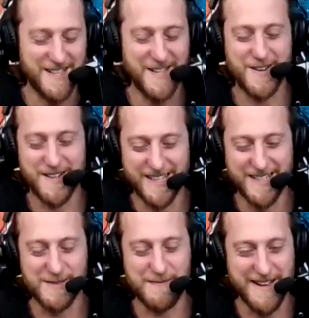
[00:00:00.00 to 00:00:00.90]
and here it
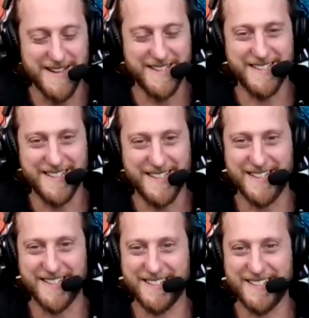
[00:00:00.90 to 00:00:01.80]
is, man.
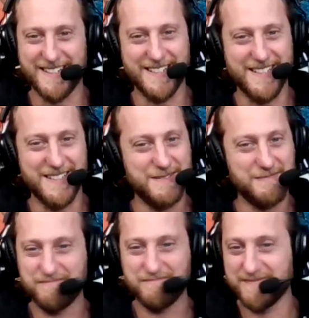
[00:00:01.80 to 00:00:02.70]
And uh
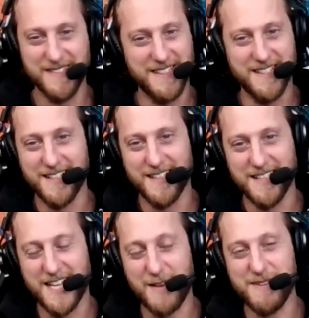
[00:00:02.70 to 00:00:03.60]

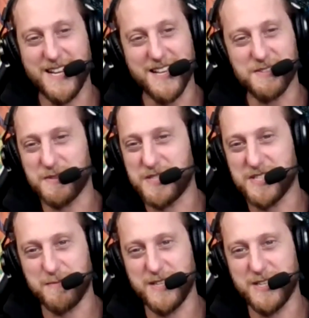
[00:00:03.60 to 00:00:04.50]
I mean, yeah, that's
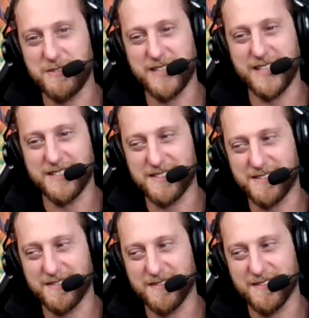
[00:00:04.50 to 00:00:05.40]
what she's gonna be known
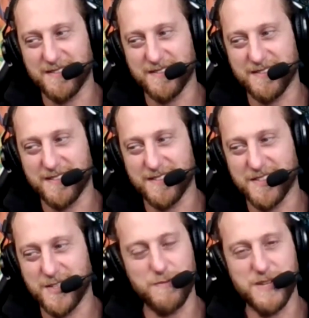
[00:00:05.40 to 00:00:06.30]
as.
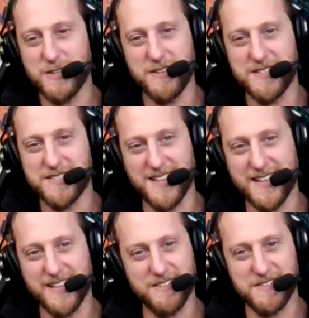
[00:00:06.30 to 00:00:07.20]
She won't be known as
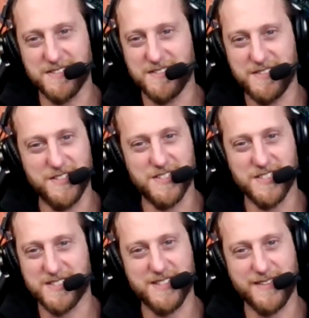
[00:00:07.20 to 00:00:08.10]
anything else.
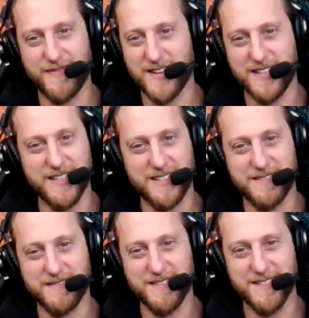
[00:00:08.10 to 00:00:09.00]
She's just the
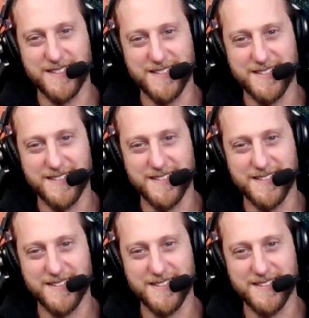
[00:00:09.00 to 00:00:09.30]
fucking